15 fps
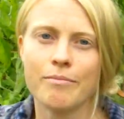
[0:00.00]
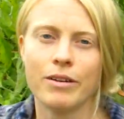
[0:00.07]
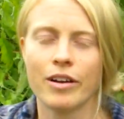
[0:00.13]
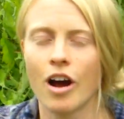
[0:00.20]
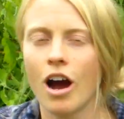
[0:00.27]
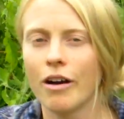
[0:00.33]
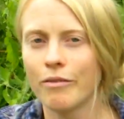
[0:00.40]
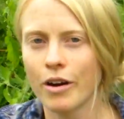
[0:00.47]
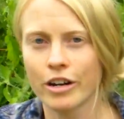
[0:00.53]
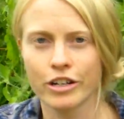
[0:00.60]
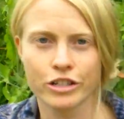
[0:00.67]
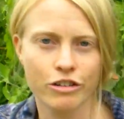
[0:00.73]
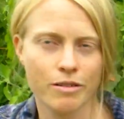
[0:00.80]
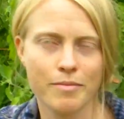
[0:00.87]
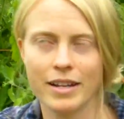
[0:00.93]
But hot
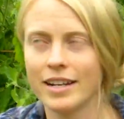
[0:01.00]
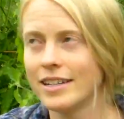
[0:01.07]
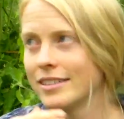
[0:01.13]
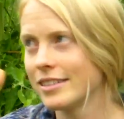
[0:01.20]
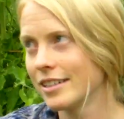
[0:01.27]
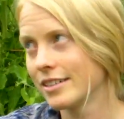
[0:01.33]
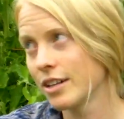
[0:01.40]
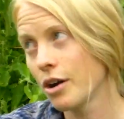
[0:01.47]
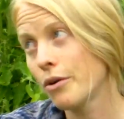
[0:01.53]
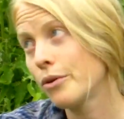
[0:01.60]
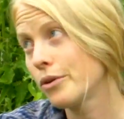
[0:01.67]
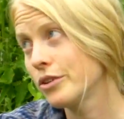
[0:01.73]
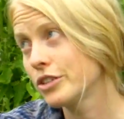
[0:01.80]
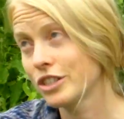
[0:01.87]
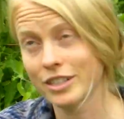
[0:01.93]
water treatment is this
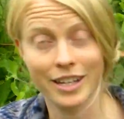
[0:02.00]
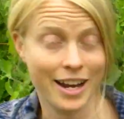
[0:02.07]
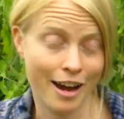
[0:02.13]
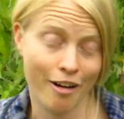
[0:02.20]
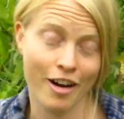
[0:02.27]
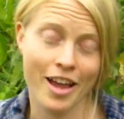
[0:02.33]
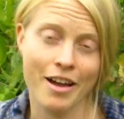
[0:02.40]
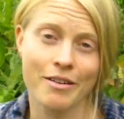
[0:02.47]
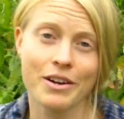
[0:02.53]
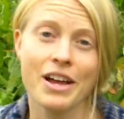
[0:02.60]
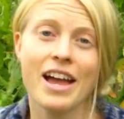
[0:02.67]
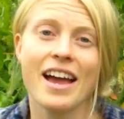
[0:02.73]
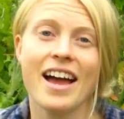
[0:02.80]
whole scenario,